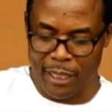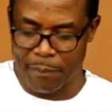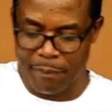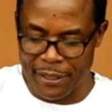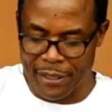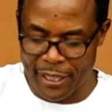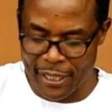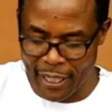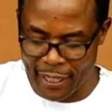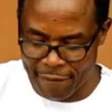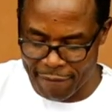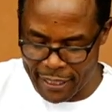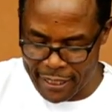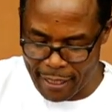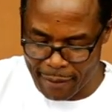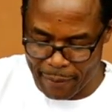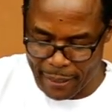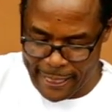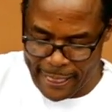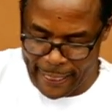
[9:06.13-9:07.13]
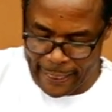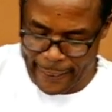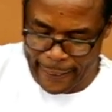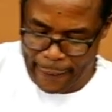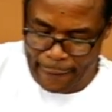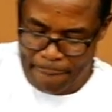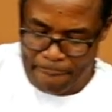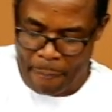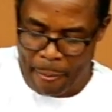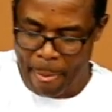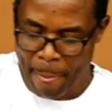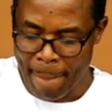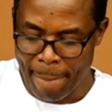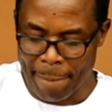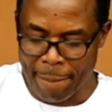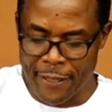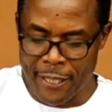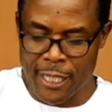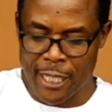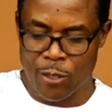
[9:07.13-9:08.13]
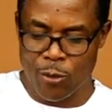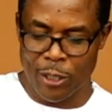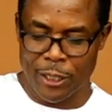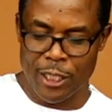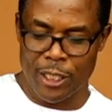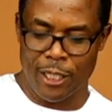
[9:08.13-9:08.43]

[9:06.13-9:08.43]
number 3 and verse number 10, this is what